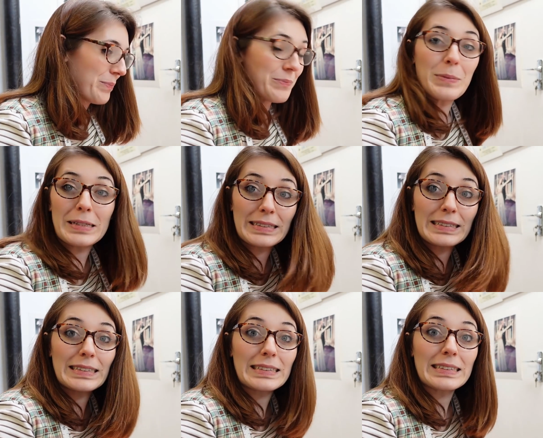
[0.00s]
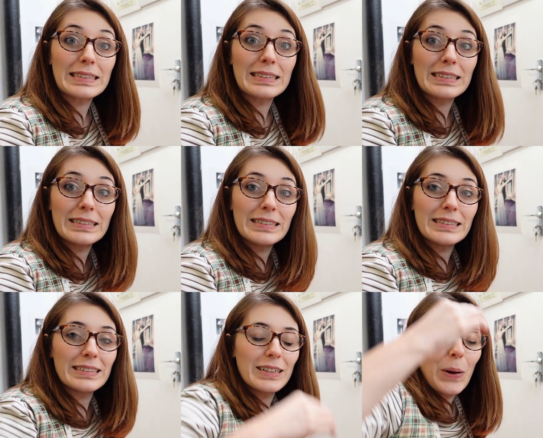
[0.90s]

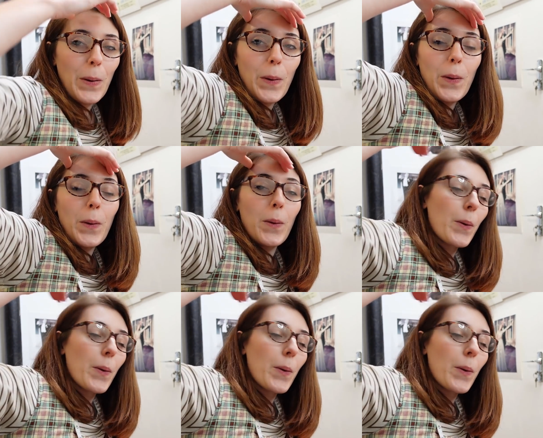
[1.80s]
(silence)